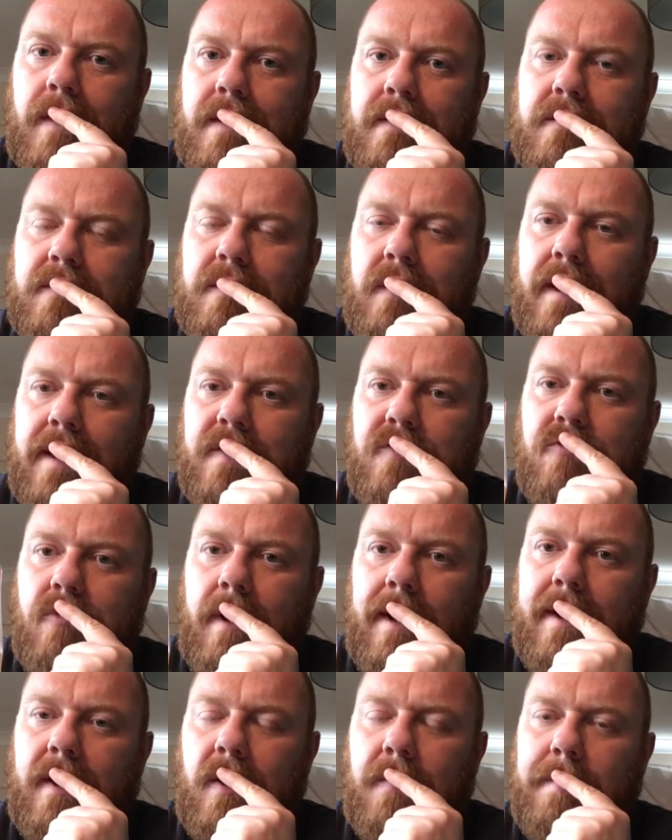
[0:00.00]
slight
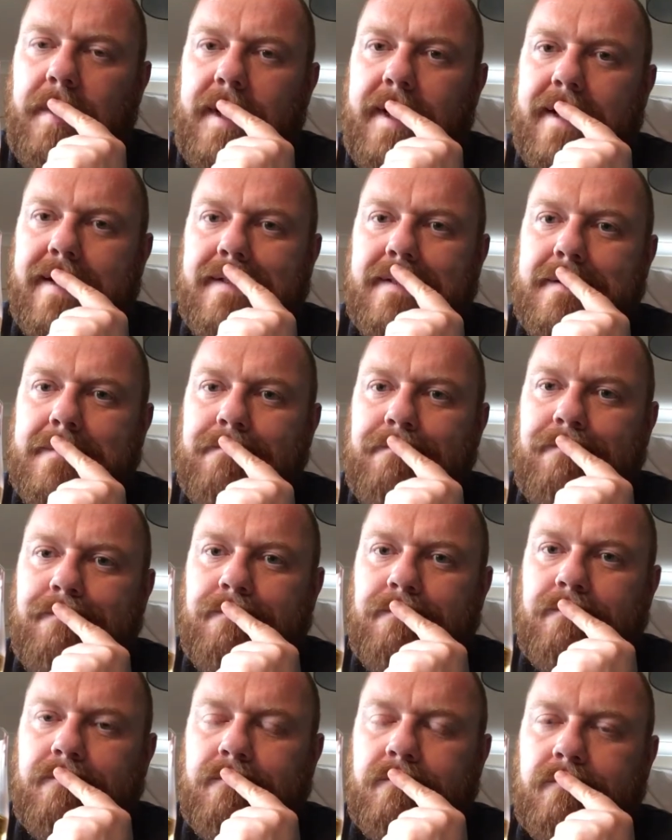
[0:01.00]
dry hoppiness
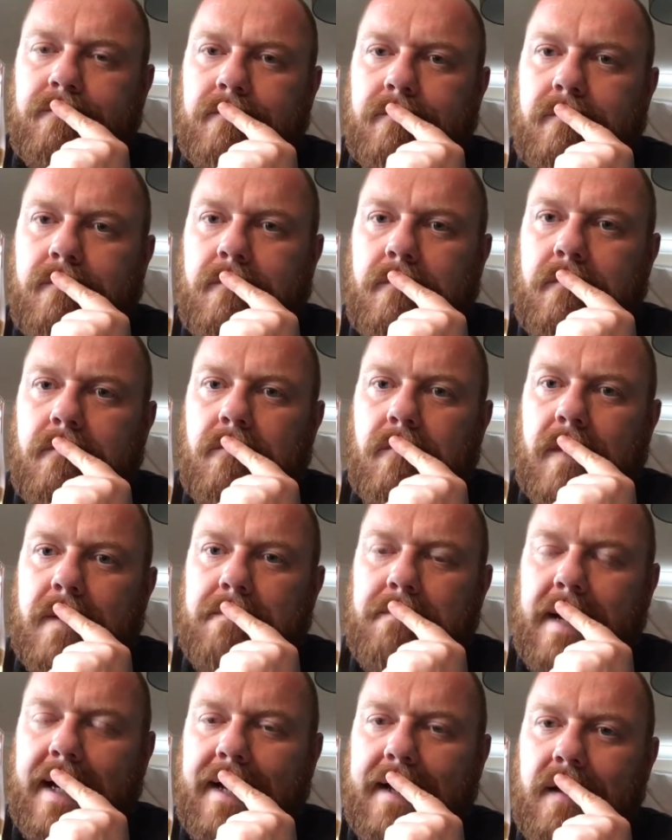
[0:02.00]

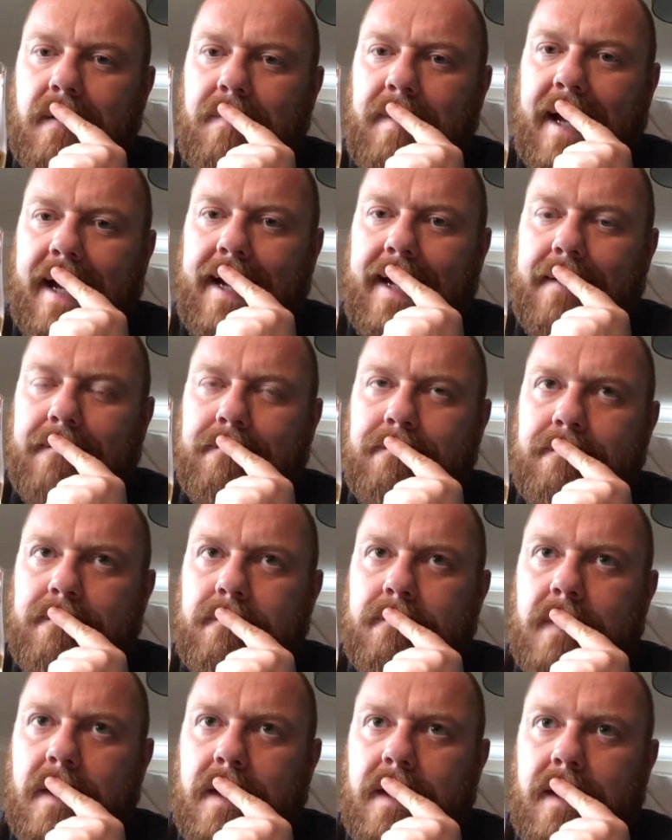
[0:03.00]
back of the palate.
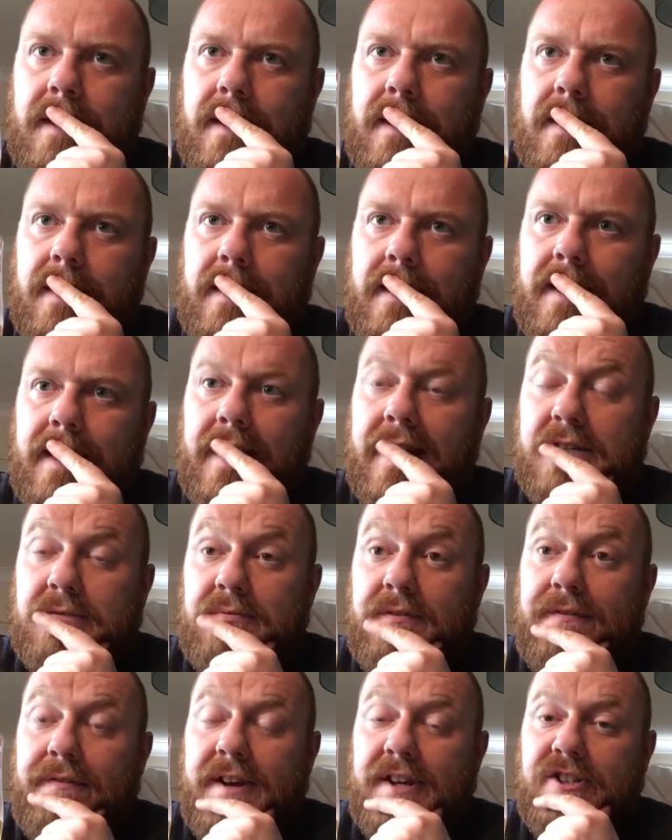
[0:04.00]
It
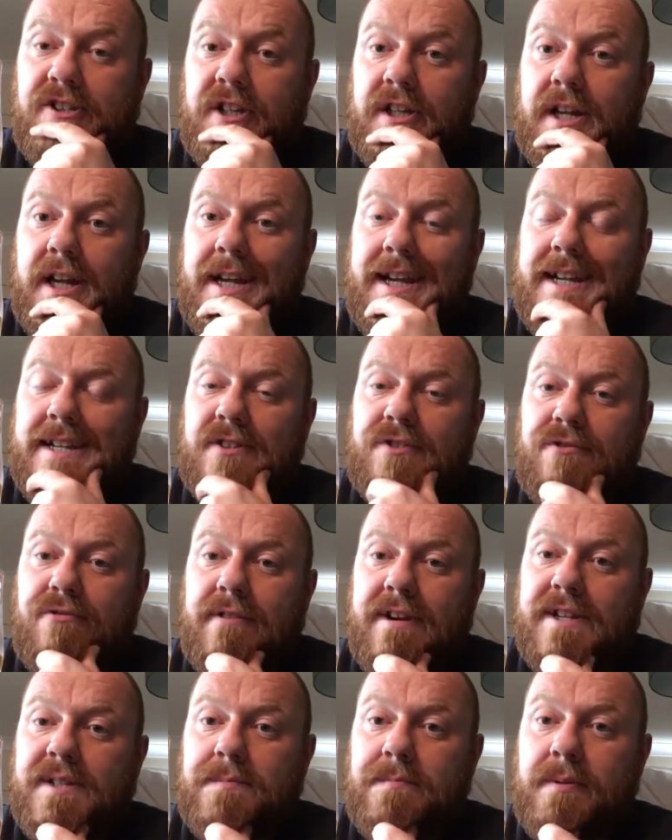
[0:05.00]
is refreshing, it is
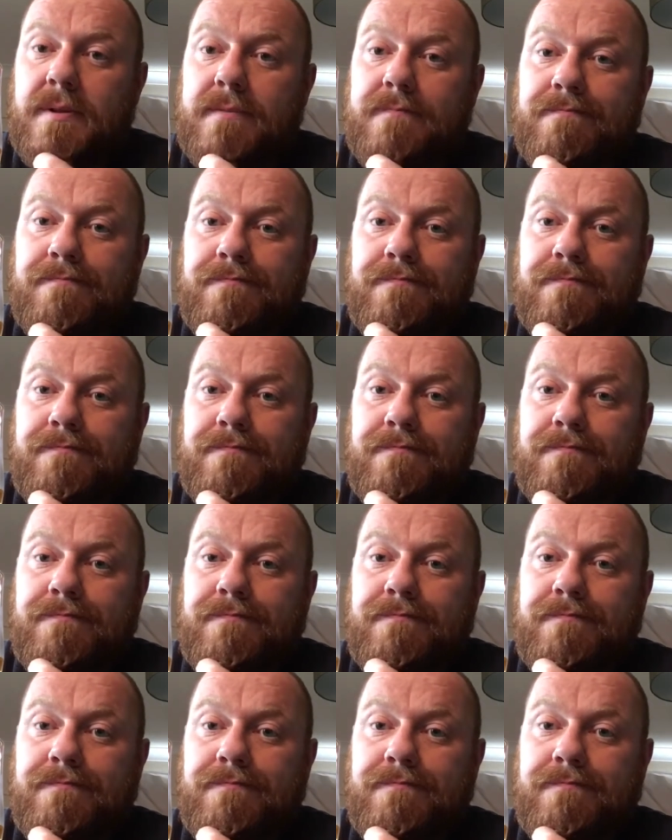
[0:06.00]
crisp.